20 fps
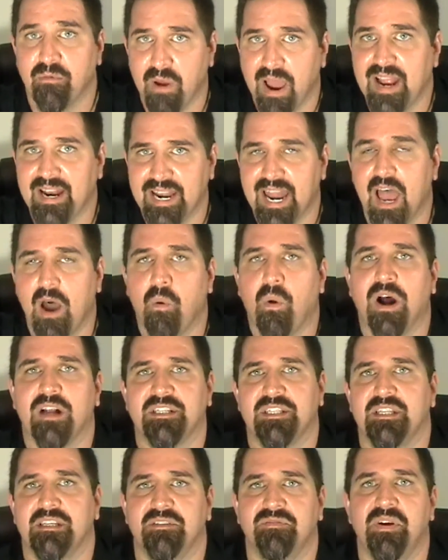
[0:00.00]
right now,
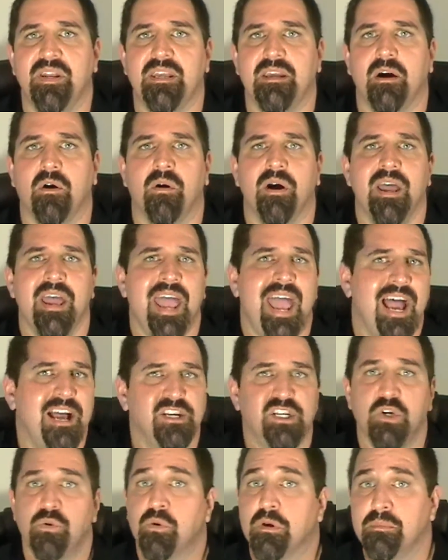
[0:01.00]
watching this video
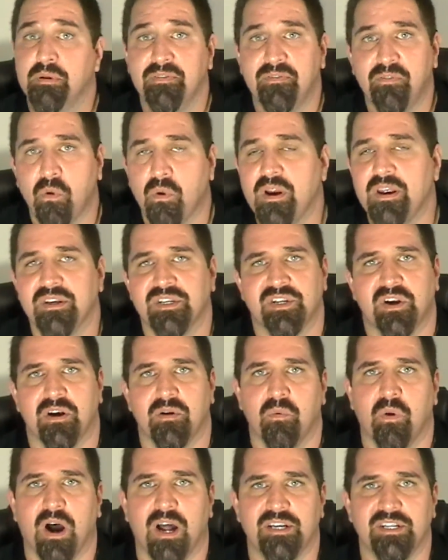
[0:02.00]
as you were before you
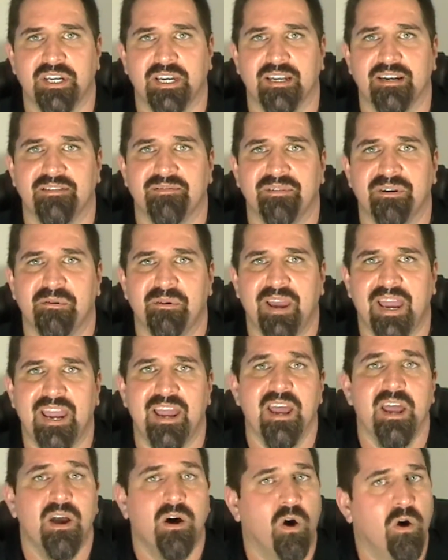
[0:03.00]
started watching it. Okay?